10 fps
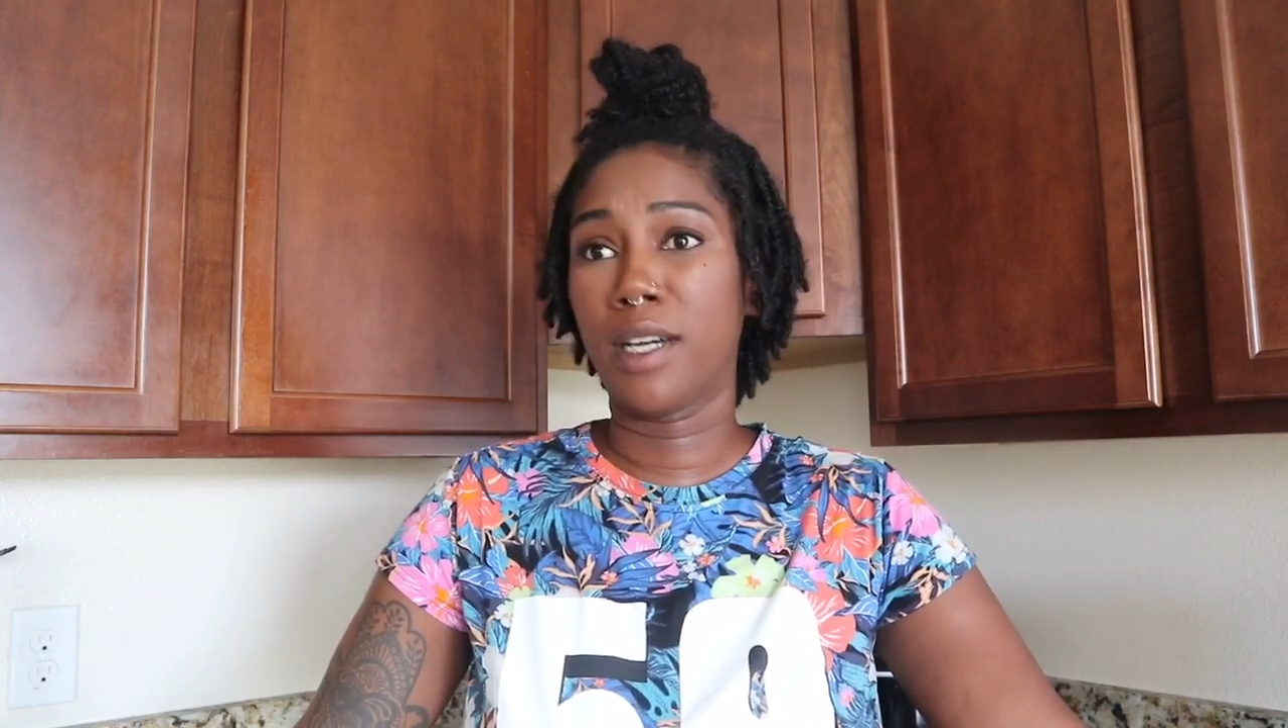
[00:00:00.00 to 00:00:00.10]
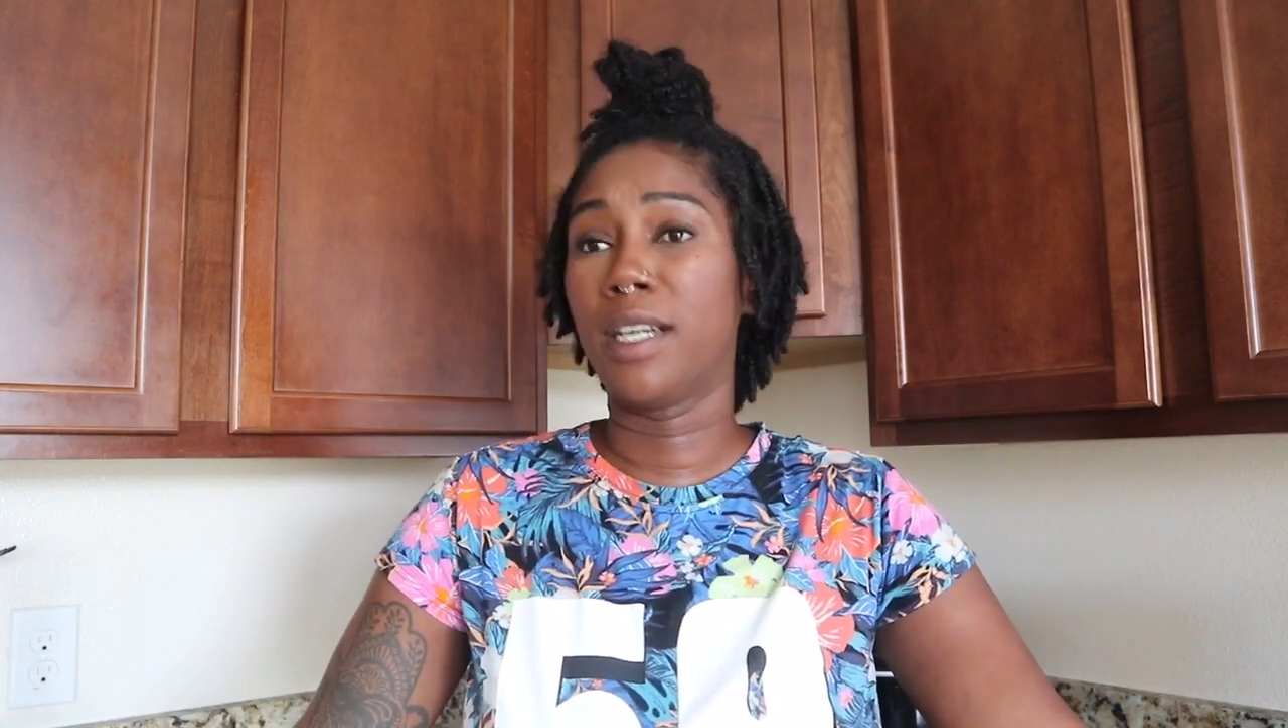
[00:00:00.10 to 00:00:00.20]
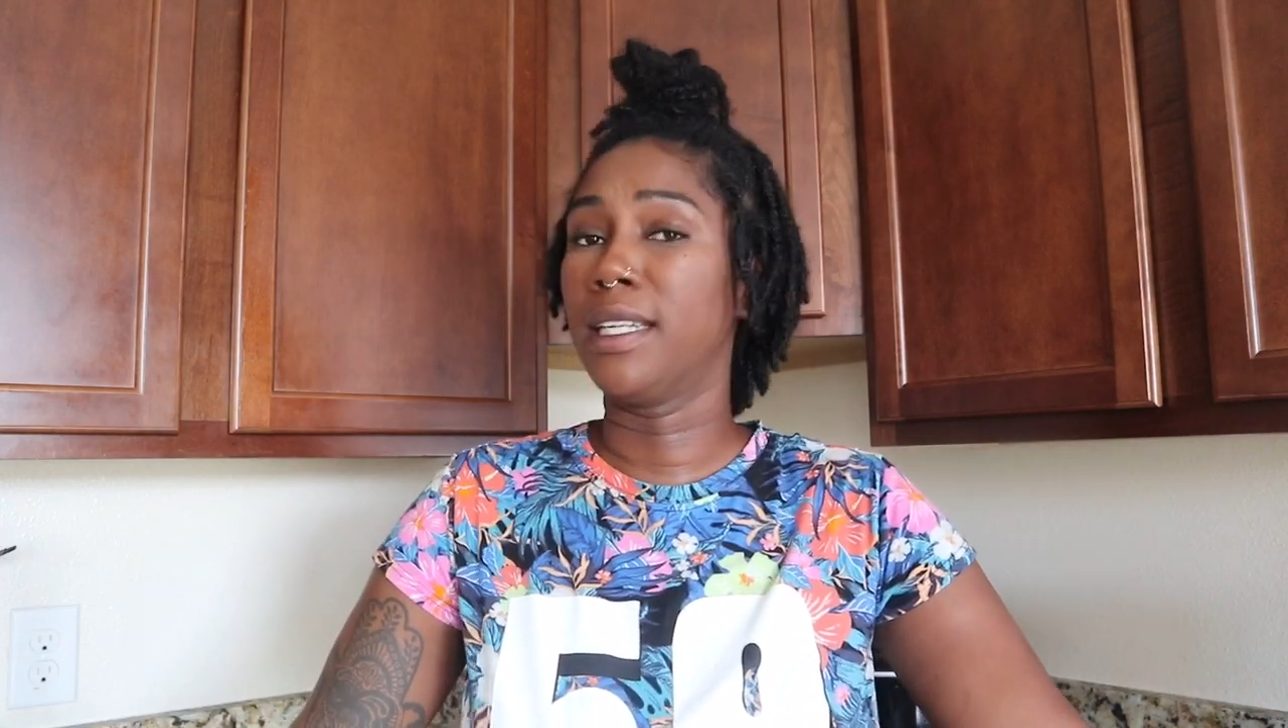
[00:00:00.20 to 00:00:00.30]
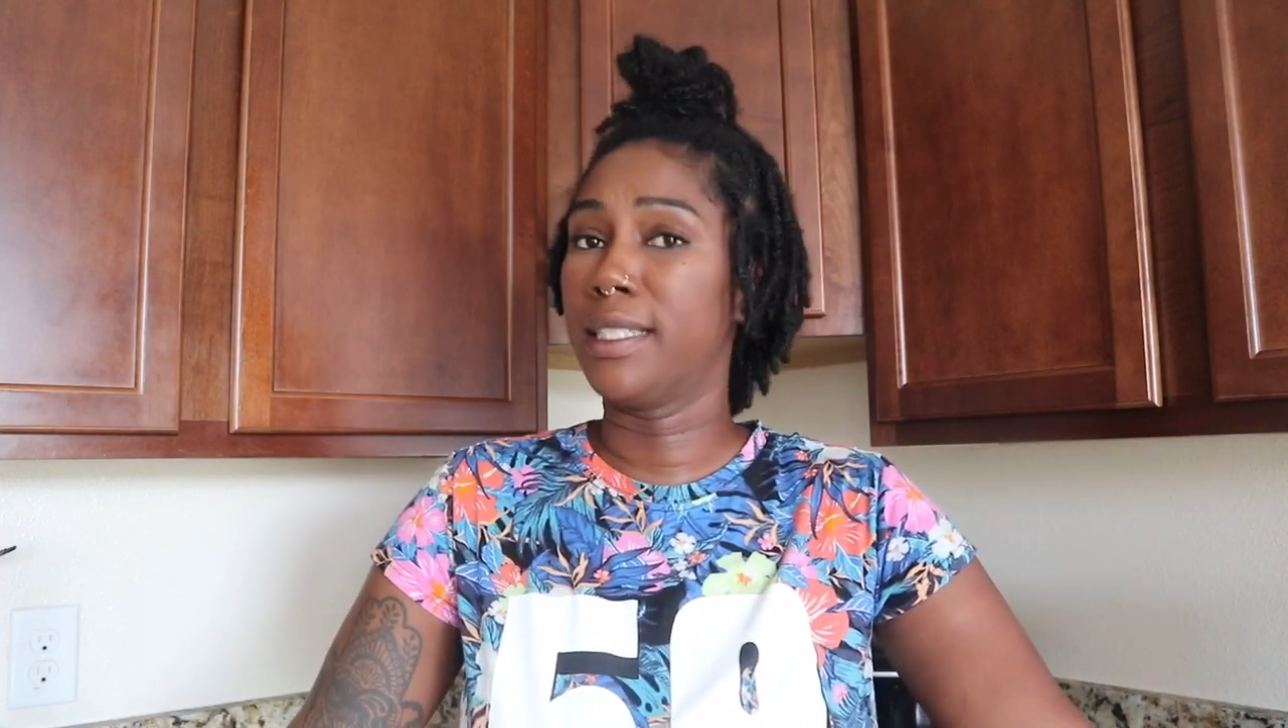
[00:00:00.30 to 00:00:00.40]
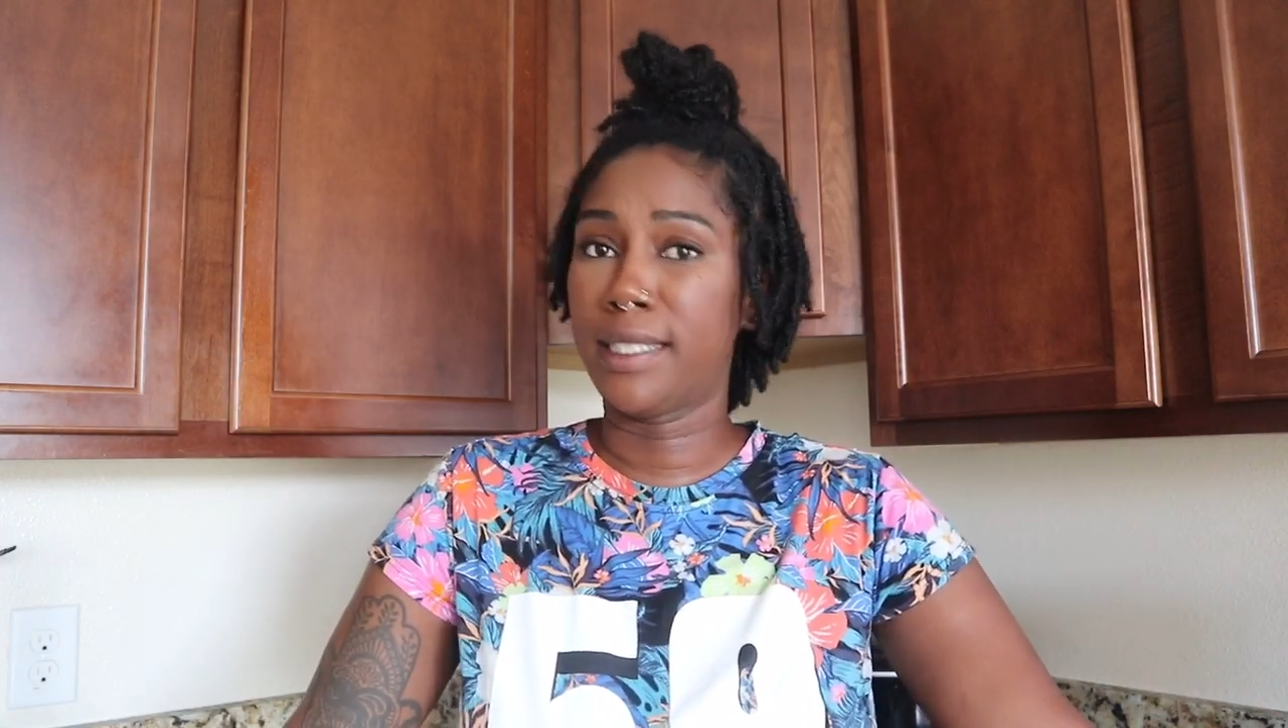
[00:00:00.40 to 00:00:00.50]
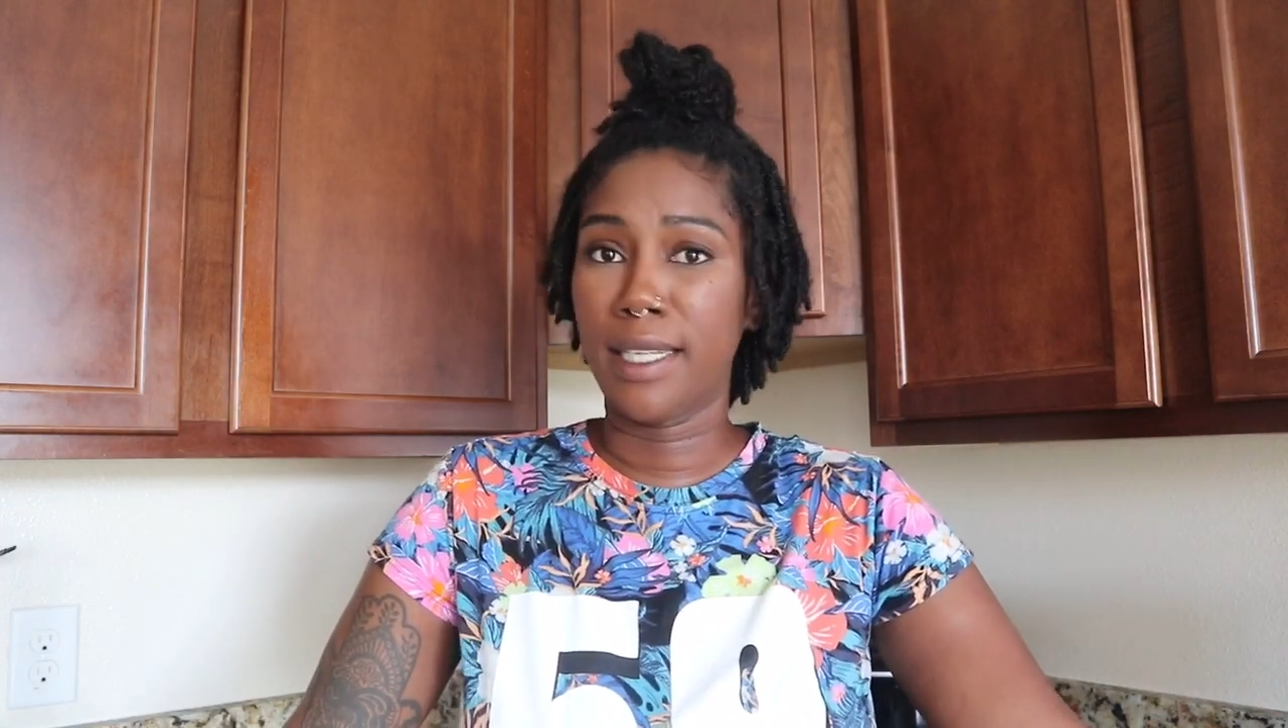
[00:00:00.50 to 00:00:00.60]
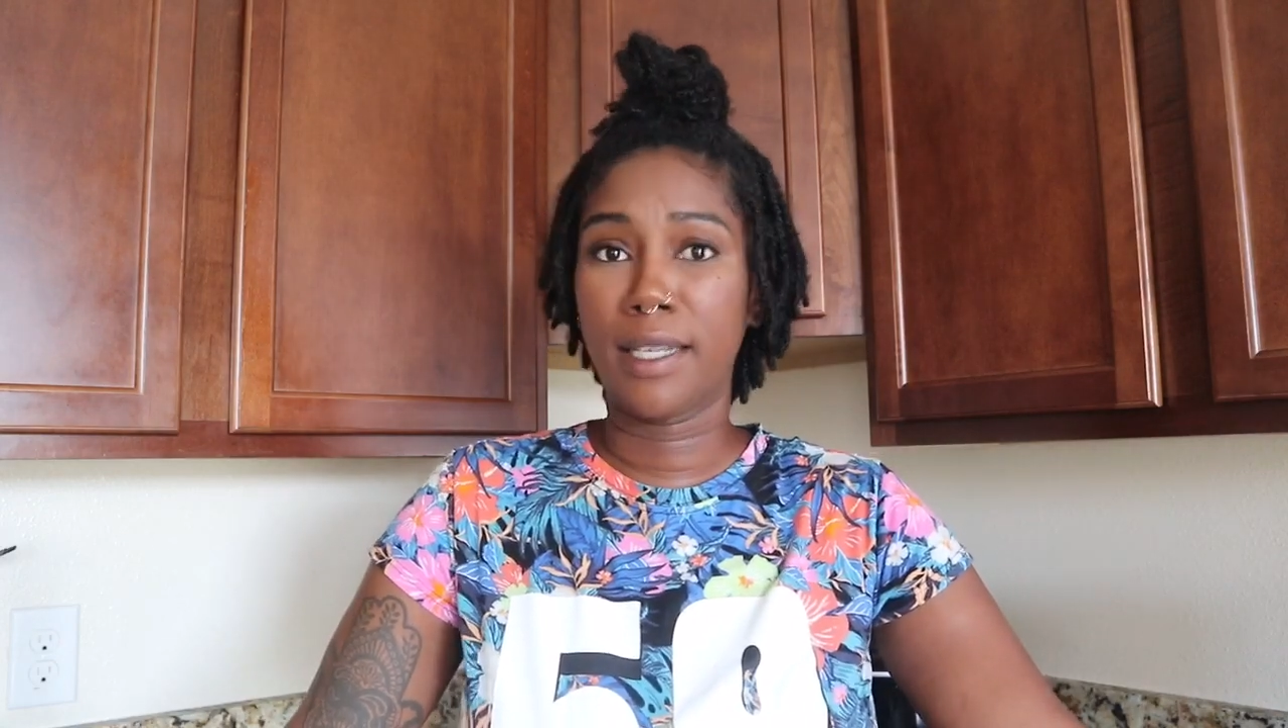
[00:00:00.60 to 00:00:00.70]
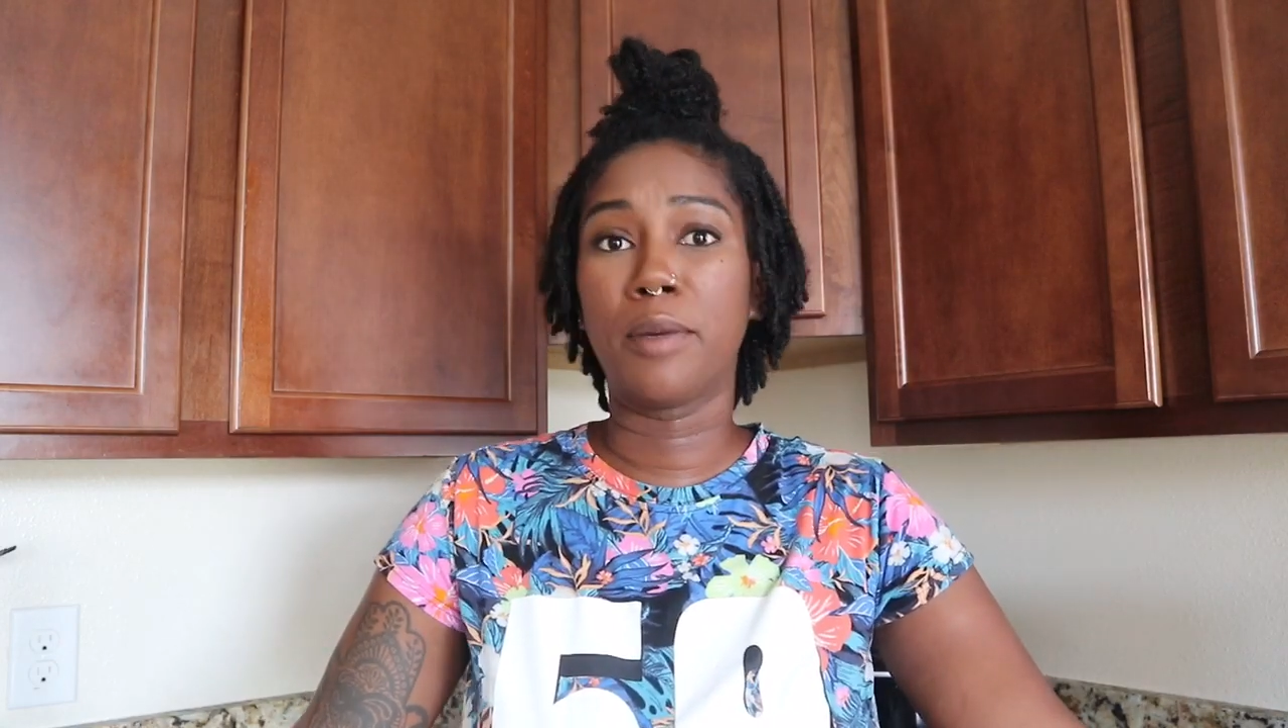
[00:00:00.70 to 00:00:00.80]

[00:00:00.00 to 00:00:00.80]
holistic